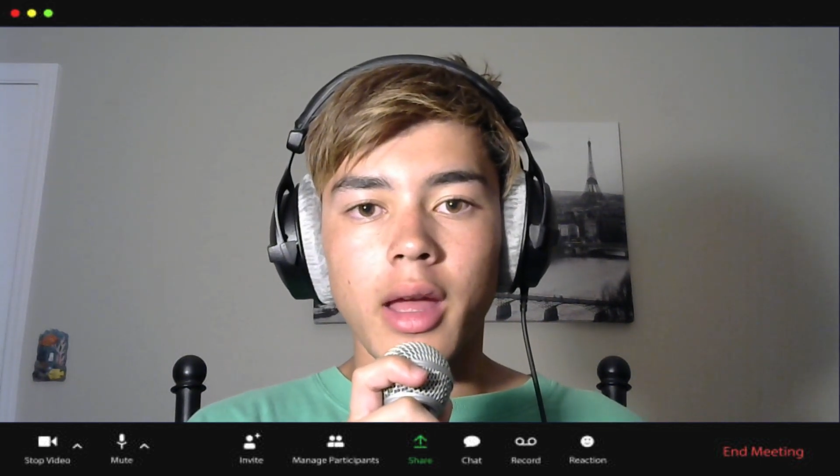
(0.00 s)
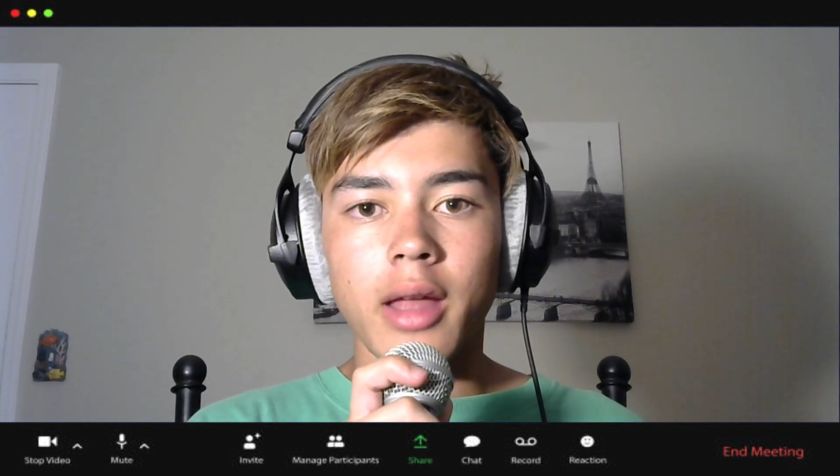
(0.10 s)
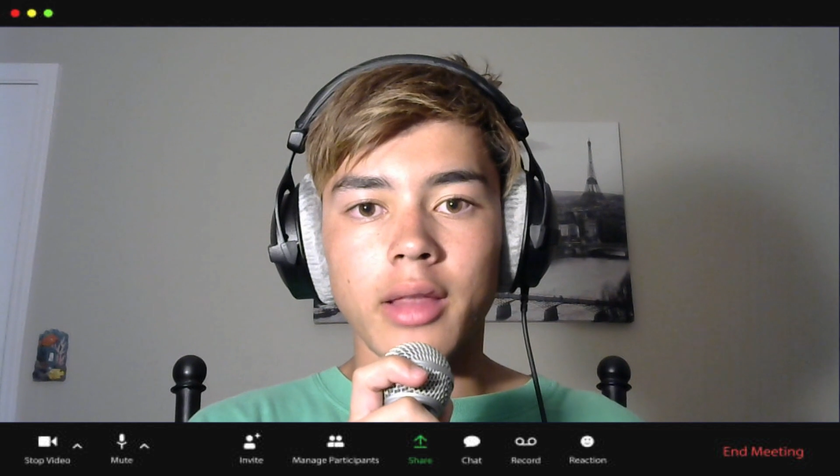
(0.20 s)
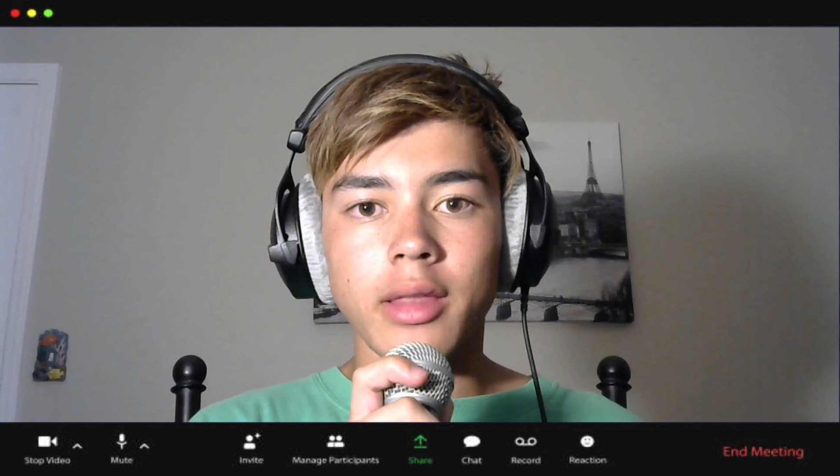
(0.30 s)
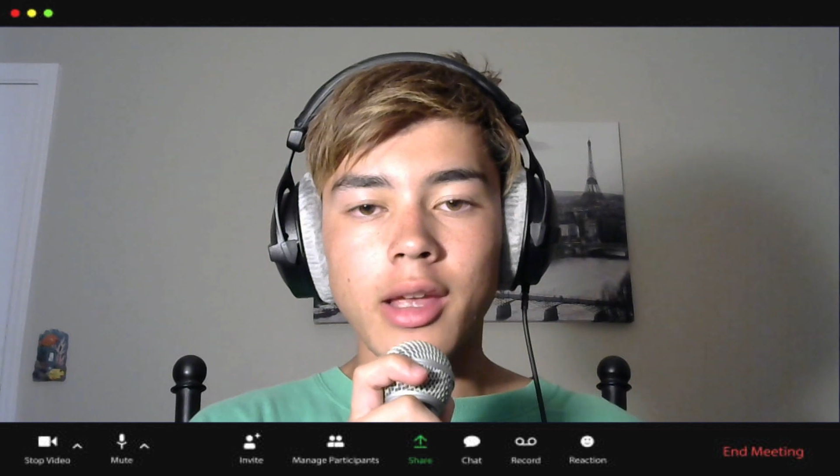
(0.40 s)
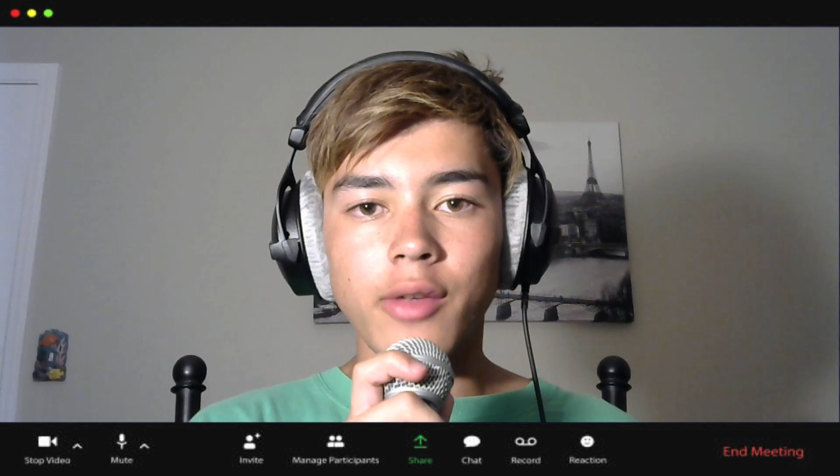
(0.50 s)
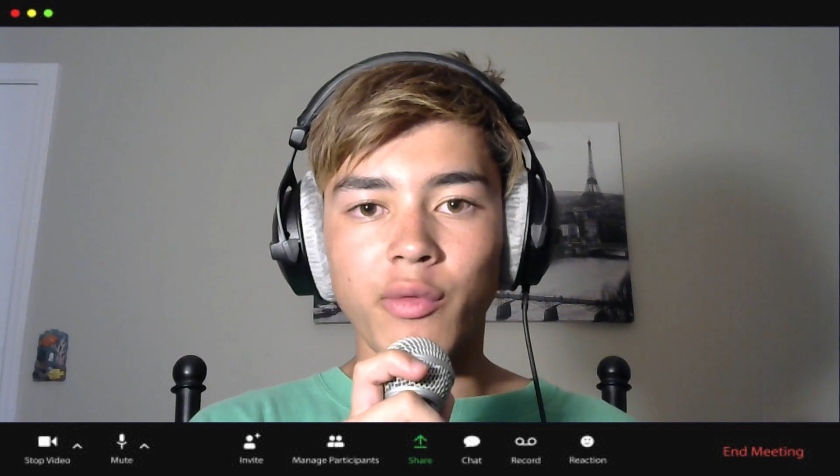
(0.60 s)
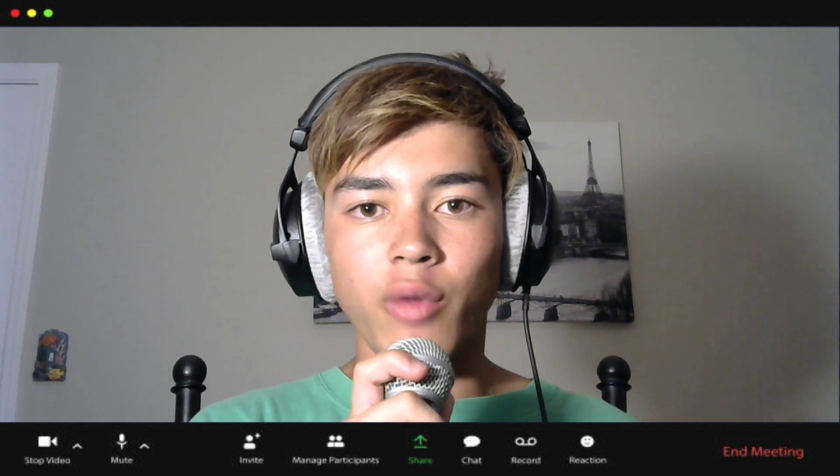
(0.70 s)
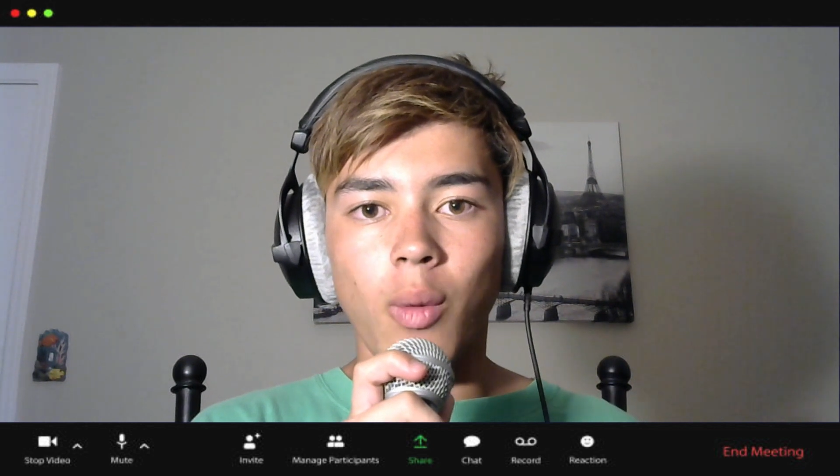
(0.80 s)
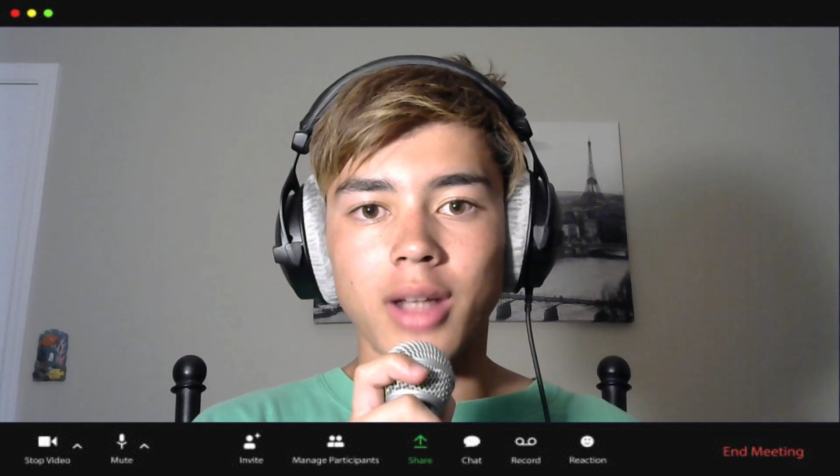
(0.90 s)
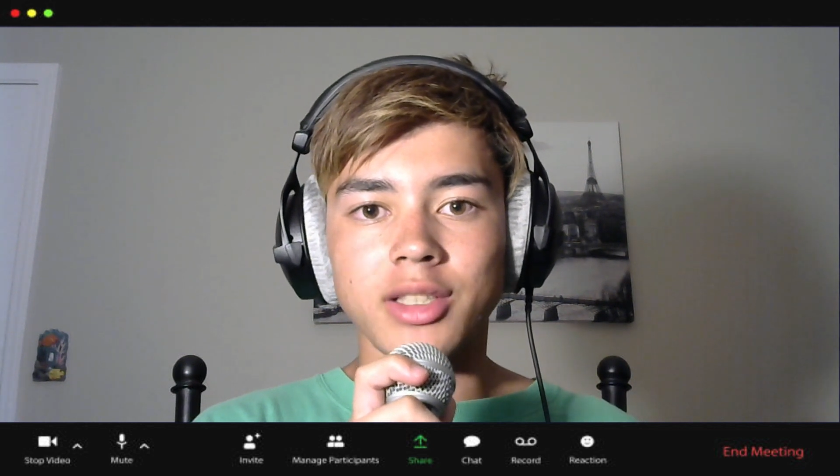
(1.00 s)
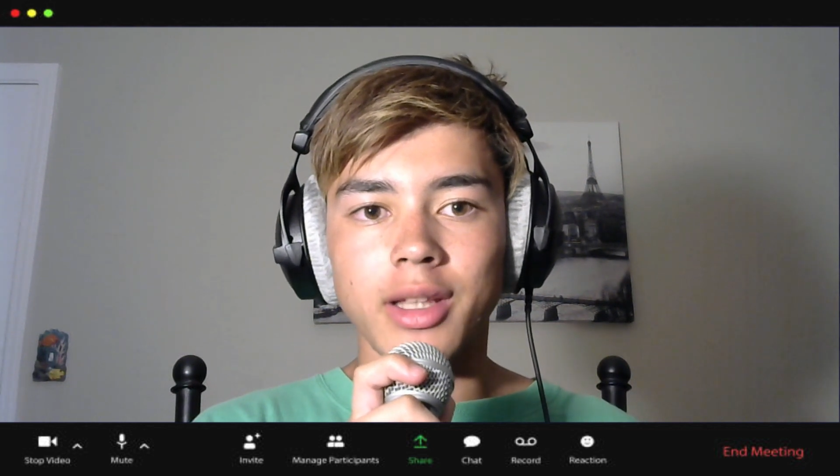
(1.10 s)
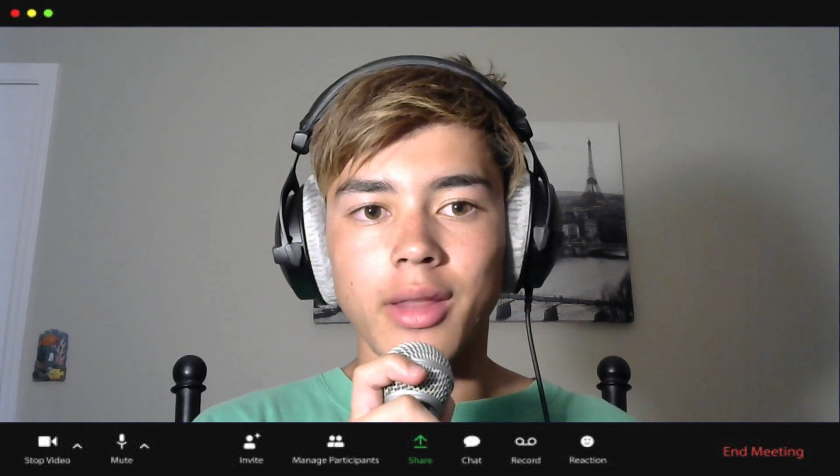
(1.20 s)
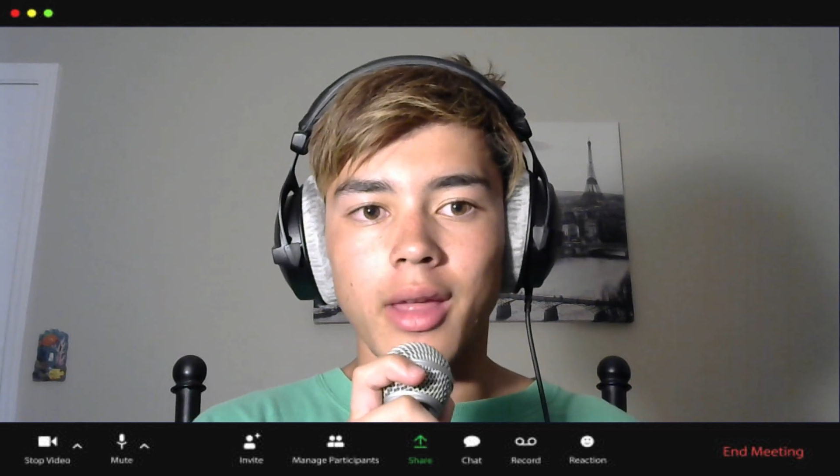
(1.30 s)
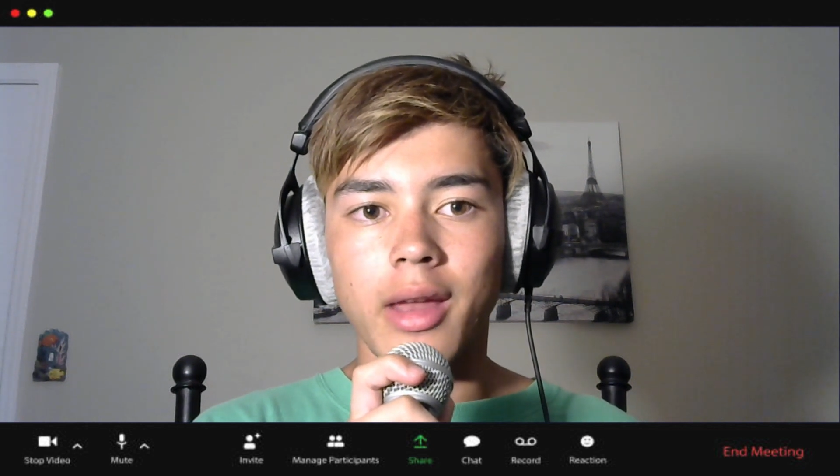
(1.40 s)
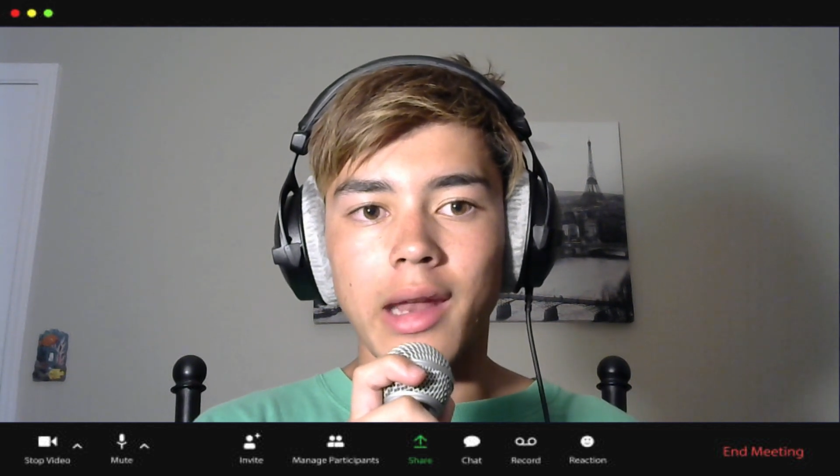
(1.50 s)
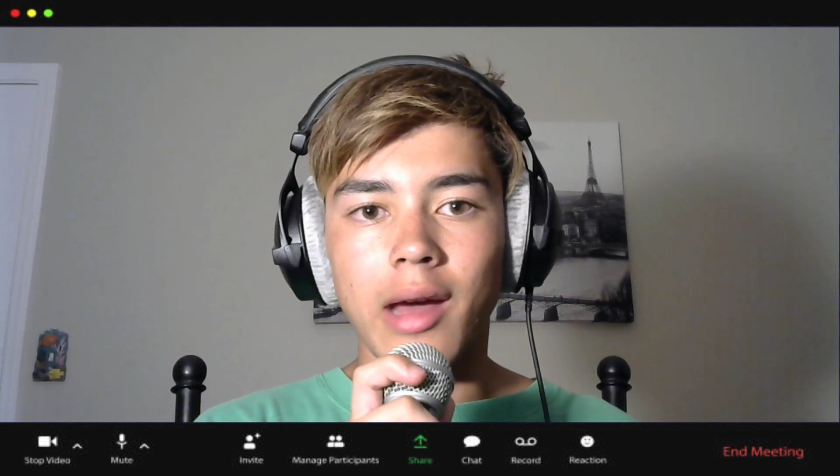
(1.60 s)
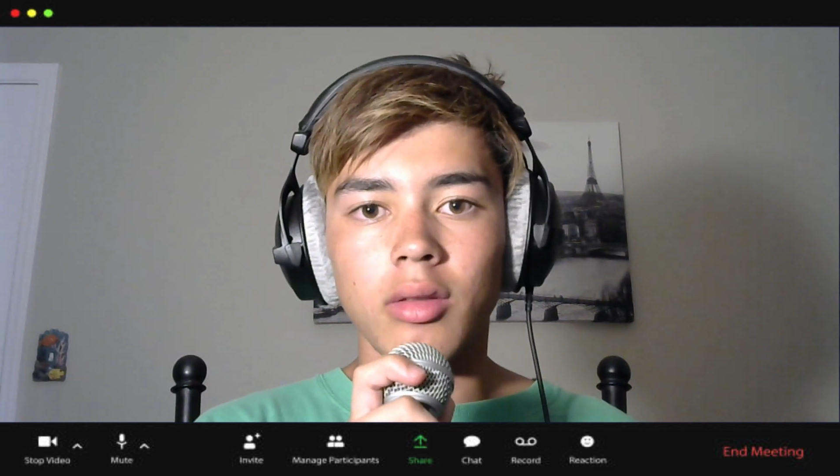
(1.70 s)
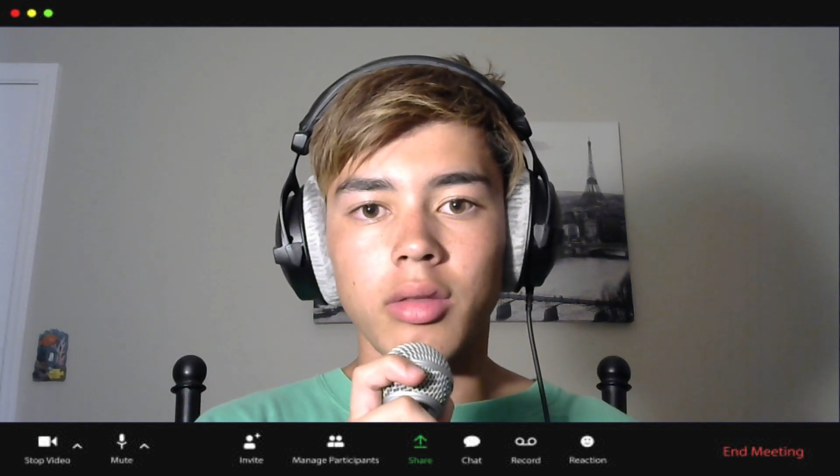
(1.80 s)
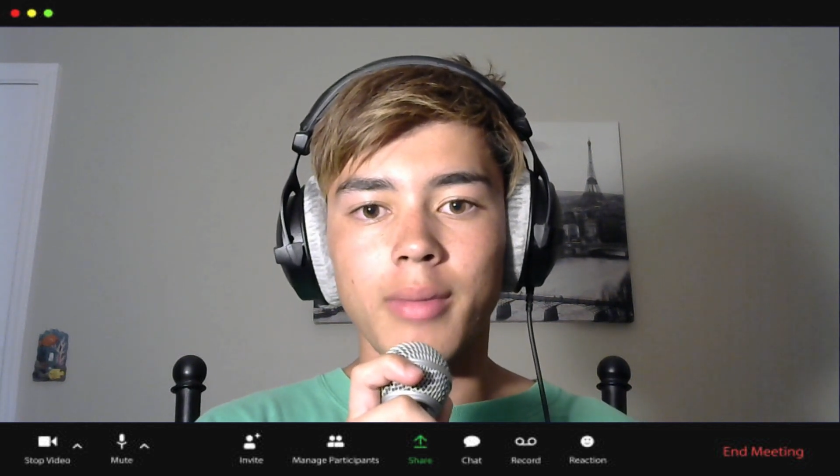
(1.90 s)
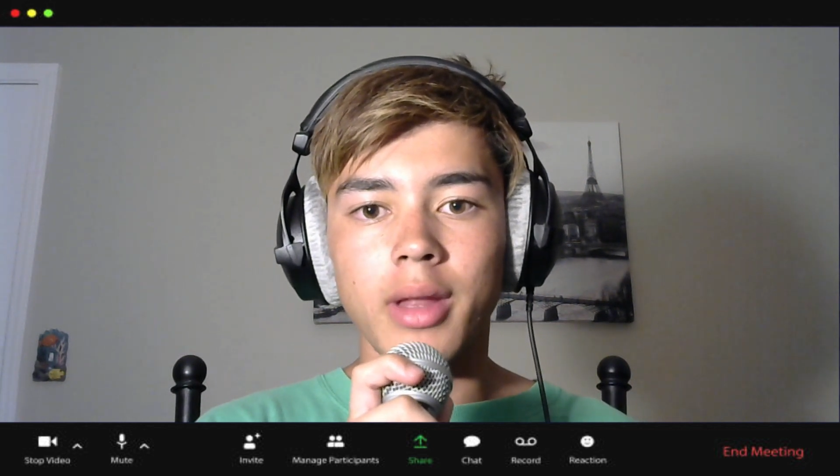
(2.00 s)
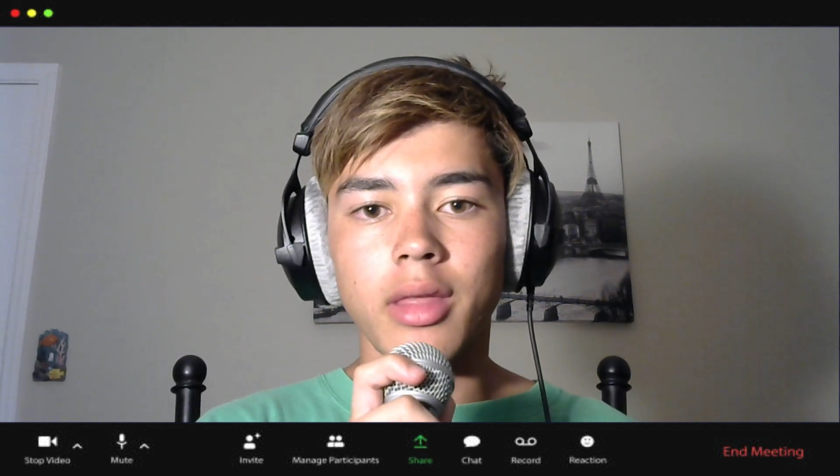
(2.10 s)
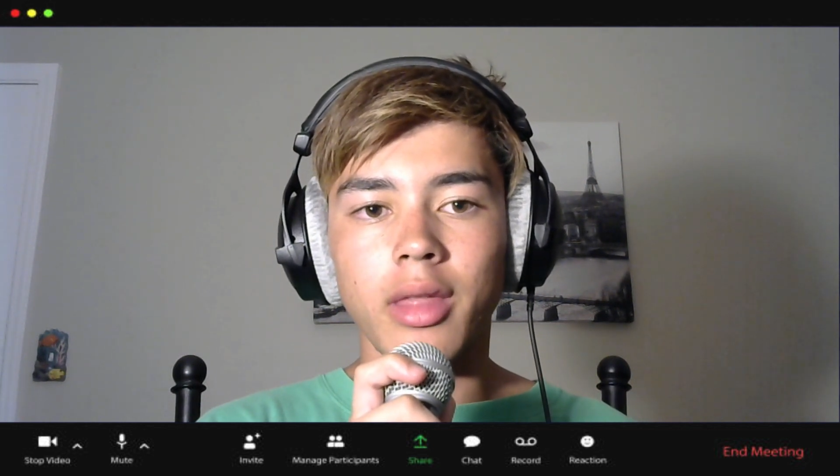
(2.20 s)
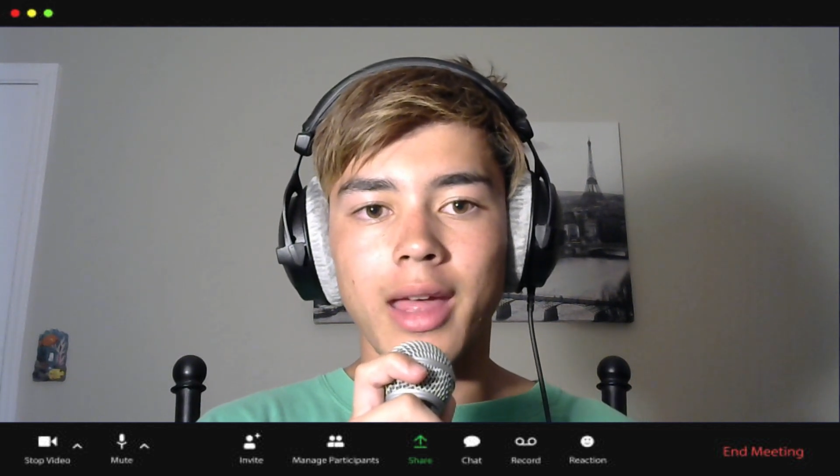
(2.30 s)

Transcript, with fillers: and thank you for watching the announcements,